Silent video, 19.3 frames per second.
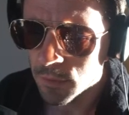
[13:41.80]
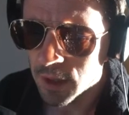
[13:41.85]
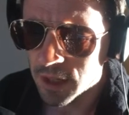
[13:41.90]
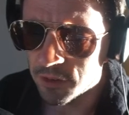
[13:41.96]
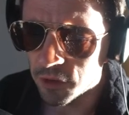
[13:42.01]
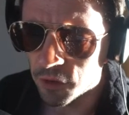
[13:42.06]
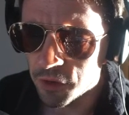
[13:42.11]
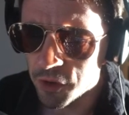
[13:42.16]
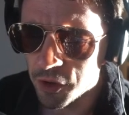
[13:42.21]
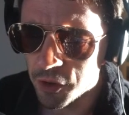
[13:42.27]

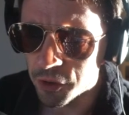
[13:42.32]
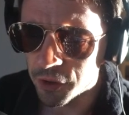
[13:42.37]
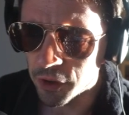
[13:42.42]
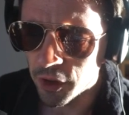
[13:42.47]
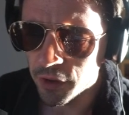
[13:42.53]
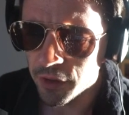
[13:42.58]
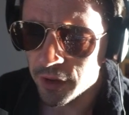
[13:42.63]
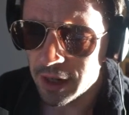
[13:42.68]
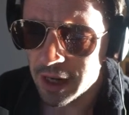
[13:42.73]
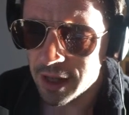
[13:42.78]
Is Orenuga
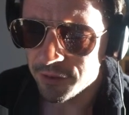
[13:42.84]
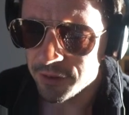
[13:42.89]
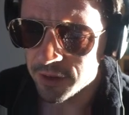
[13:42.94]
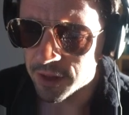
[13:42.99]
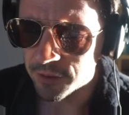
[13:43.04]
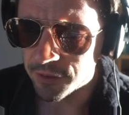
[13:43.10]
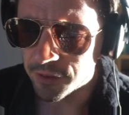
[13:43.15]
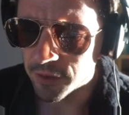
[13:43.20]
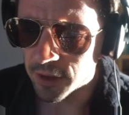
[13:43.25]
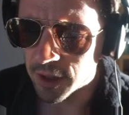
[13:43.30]
on the left
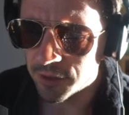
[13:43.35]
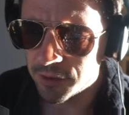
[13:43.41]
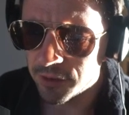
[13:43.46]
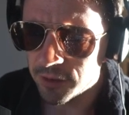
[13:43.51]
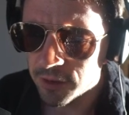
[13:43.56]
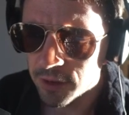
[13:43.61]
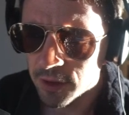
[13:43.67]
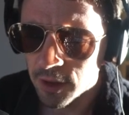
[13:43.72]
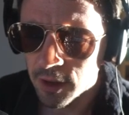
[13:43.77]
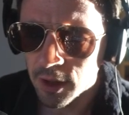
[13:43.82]
here for us?